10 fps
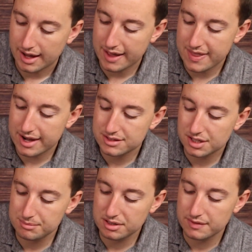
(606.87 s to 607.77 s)
And then in
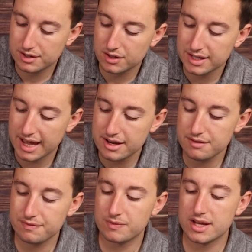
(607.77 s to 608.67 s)
terms of the
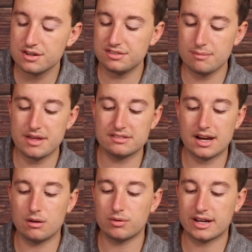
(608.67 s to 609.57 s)
creative, here's some things that
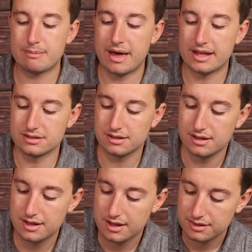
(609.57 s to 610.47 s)
I'll recommend.
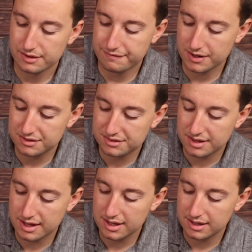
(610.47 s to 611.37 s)
The first
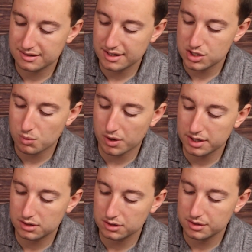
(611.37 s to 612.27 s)
thing is that you want
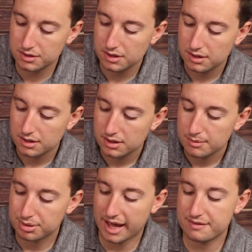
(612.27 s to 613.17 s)
to include
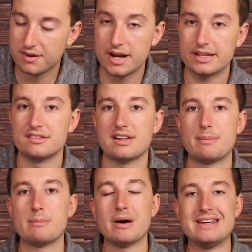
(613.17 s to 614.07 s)
Black Friday and
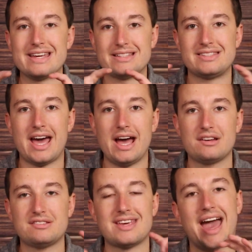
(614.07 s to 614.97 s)
Cyber Monday
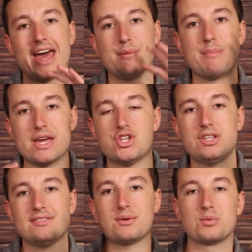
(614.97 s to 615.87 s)
text
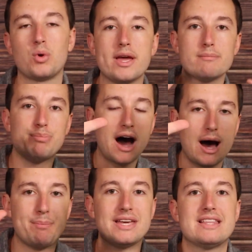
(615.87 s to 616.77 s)
animations right
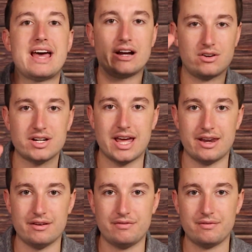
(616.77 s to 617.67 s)
popping in that
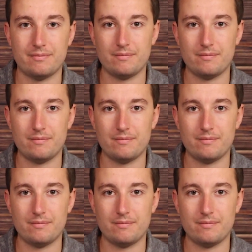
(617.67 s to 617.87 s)
creative.